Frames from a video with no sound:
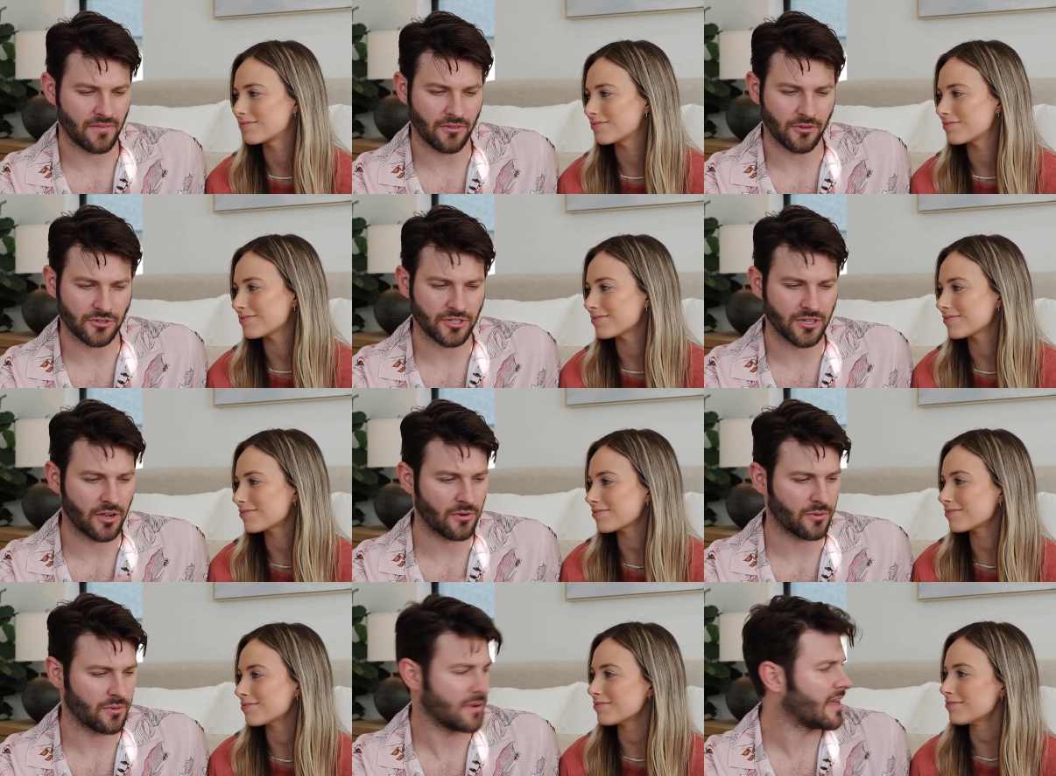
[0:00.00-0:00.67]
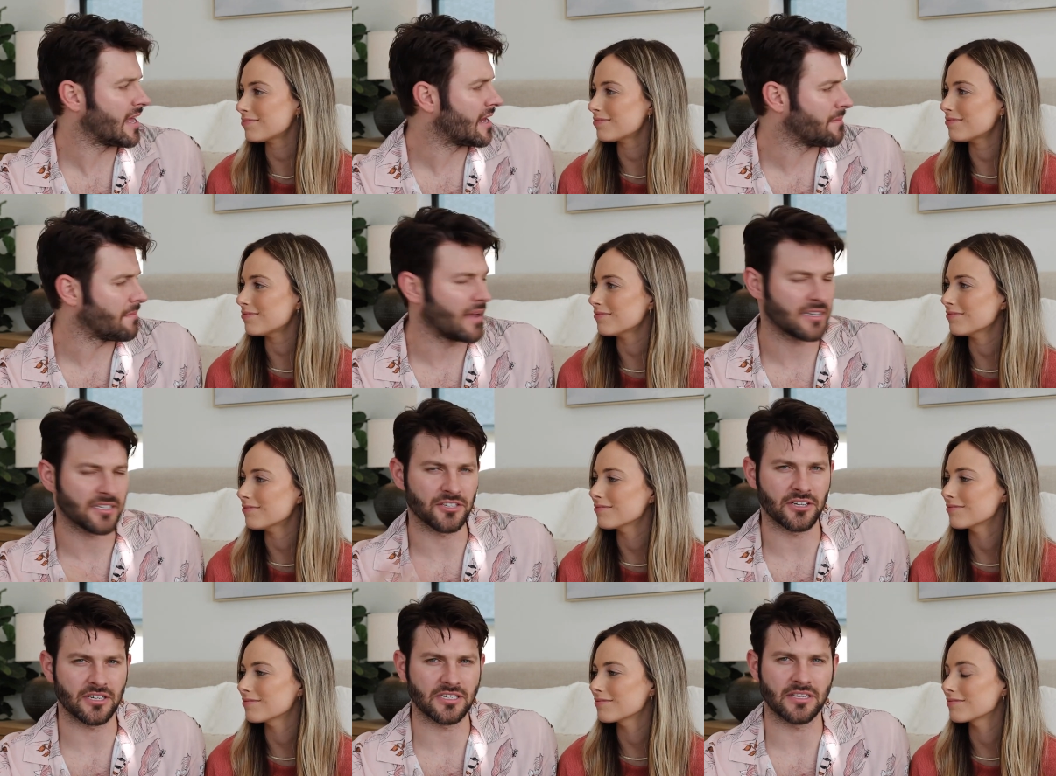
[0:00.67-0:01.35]
Speaker 1: there's no hidden
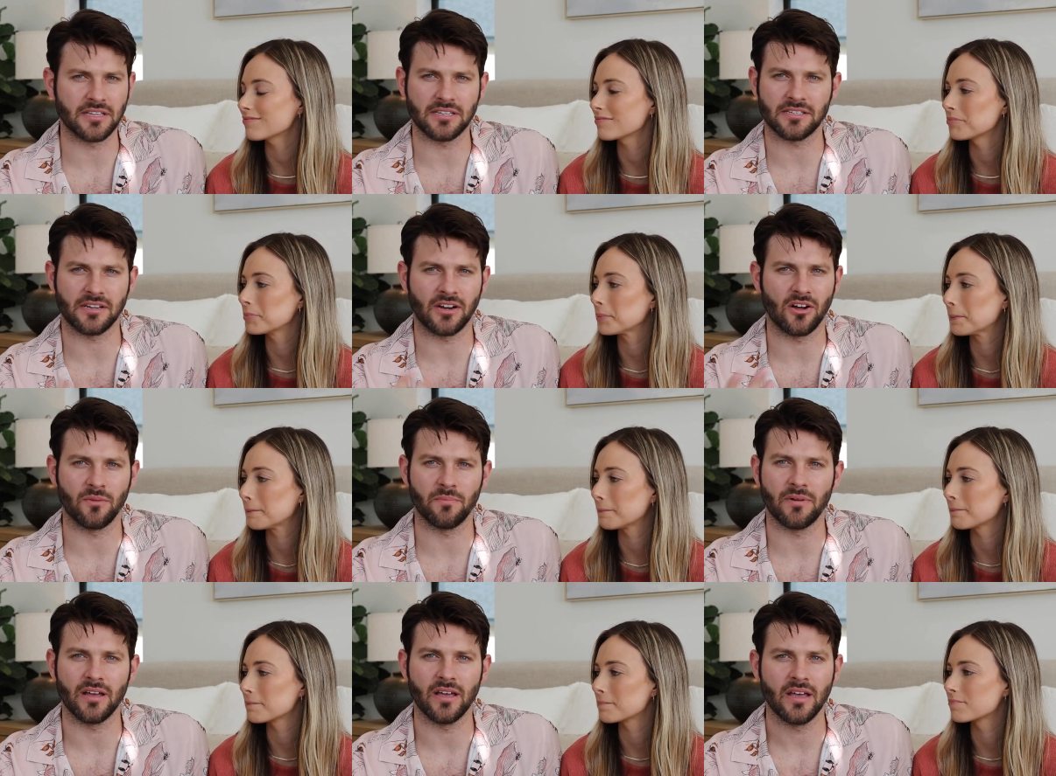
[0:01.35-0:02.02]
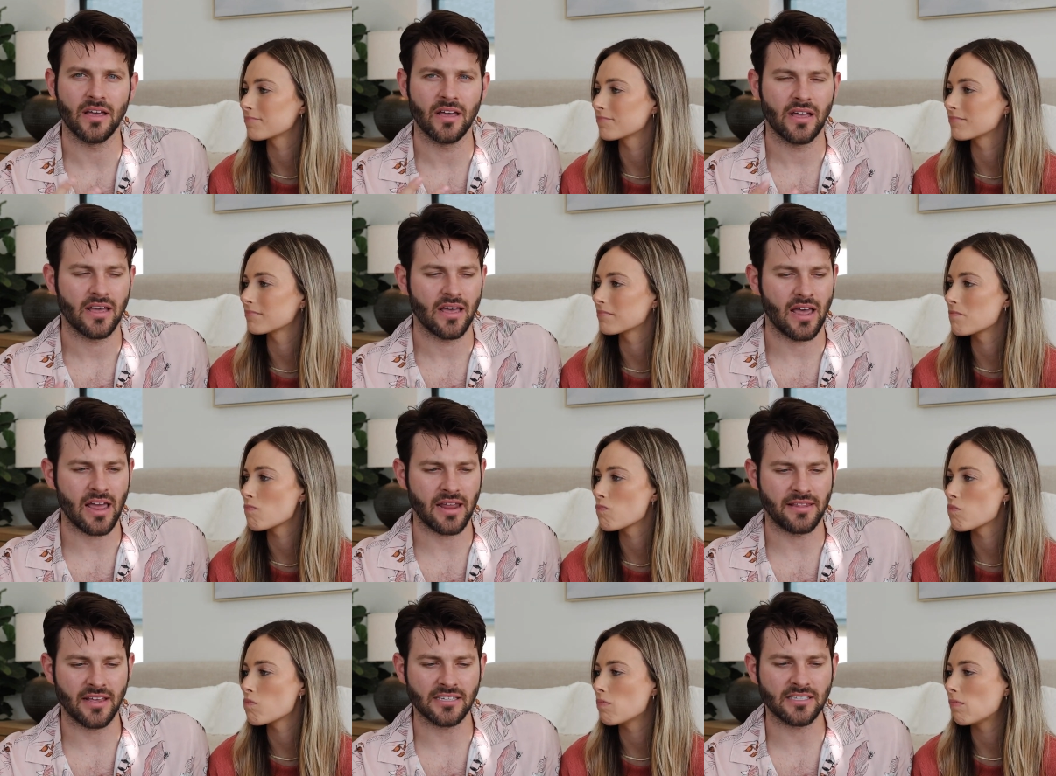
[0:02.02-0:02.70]
messages in this and all but
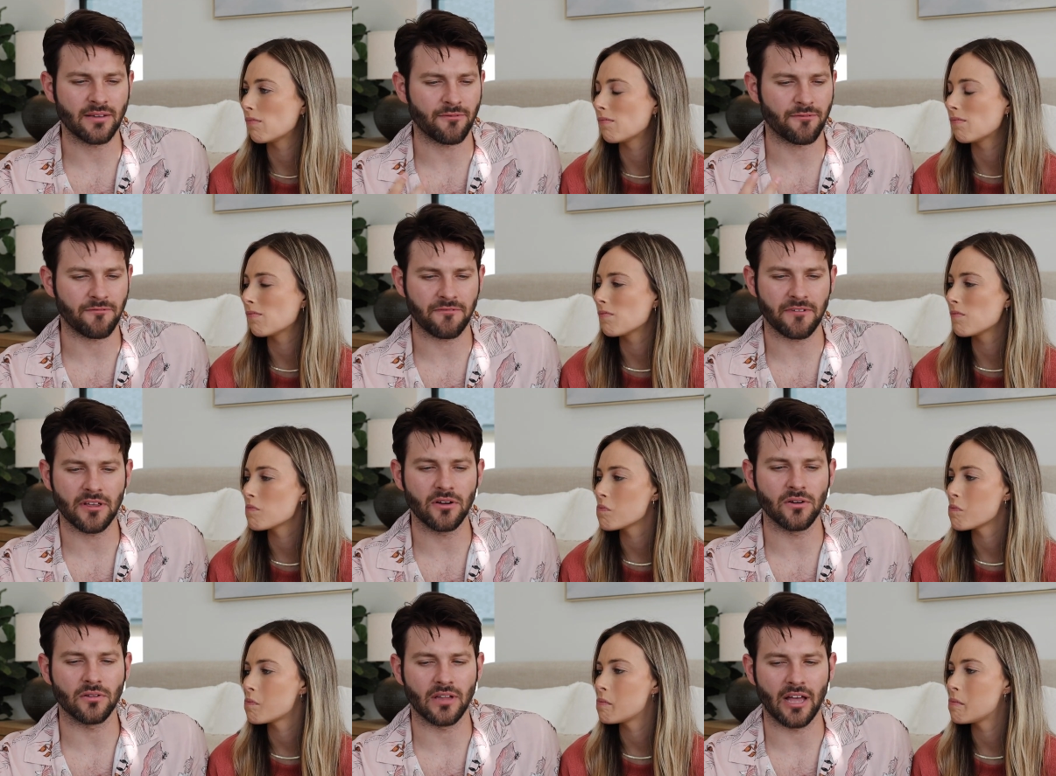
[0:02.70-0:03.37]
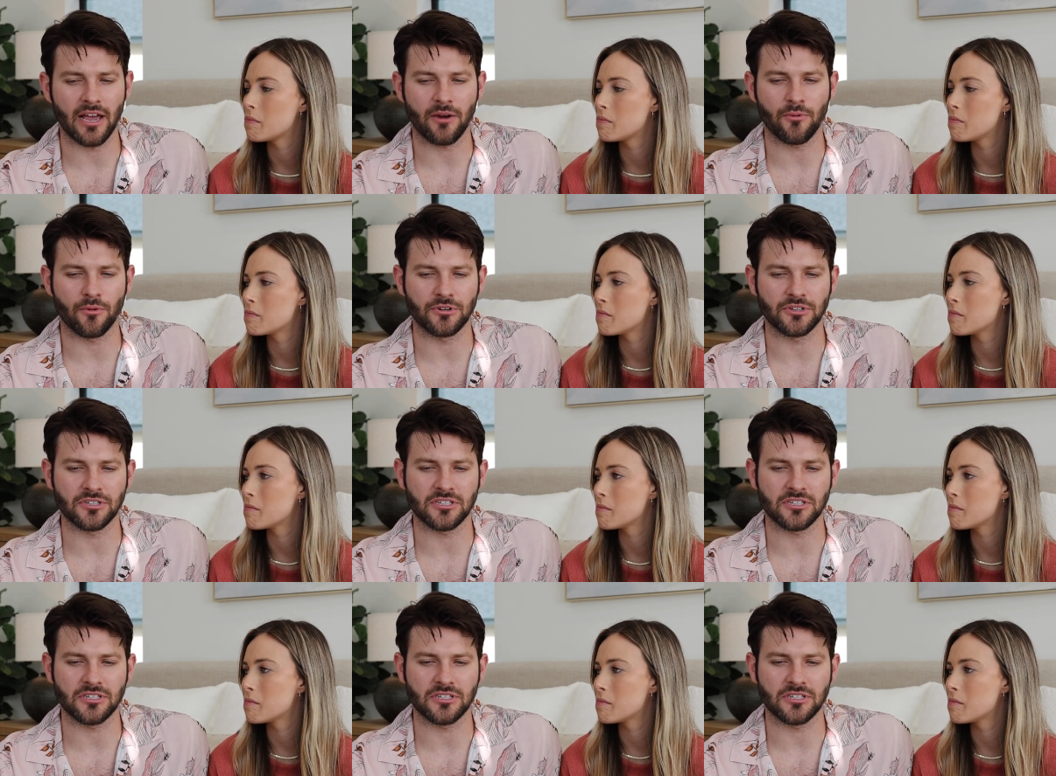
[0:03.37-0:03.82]
it doesn't feel like we're